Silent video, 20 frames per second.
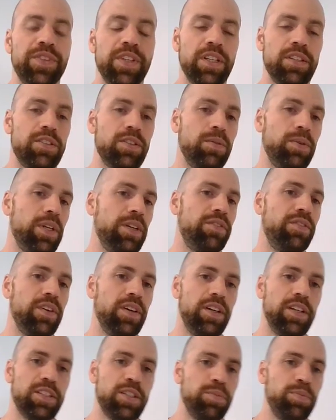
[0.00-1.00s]
And so we have
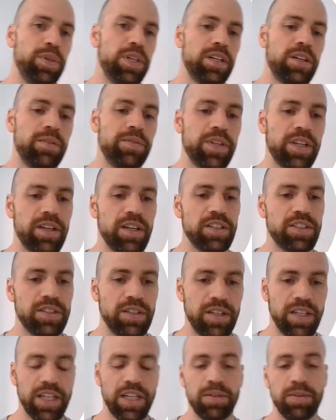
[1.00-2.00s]
a SAP
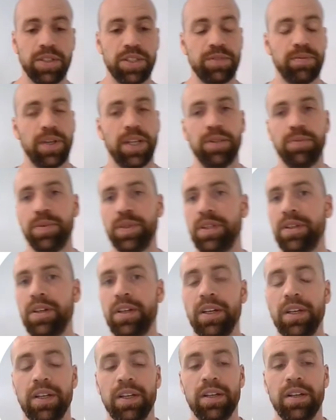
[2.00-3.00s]
communication layer, which might be,